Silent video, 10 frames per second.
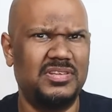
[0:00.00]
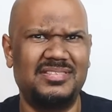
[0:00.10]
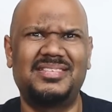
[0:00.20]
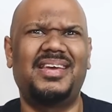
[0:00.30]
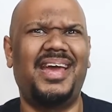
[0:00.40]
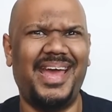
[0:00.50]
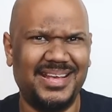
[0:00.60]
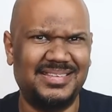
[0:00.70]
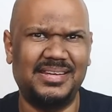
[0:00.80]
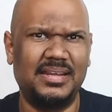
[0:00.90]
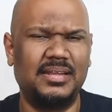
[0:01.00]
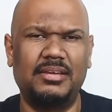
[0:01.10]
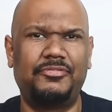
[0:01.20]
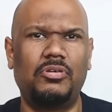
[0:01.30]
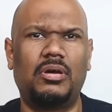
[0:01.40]
which is
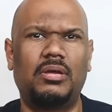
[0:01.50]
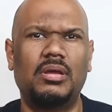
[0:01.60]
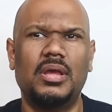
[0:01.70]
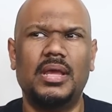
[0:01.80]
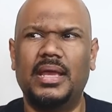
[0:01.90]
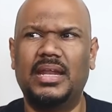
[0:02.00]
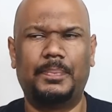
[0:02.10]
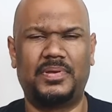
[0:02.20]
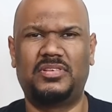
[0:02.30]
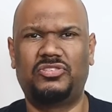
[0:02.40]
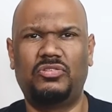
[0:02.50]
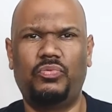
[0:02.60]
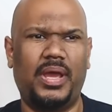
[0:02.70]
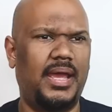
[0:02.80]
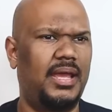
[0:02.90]
excellent if you're in a
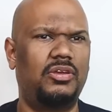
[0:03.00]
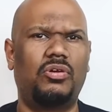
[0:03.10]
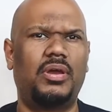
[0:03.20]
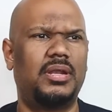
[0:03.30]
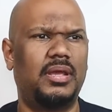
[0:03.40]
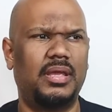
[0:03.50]
position where you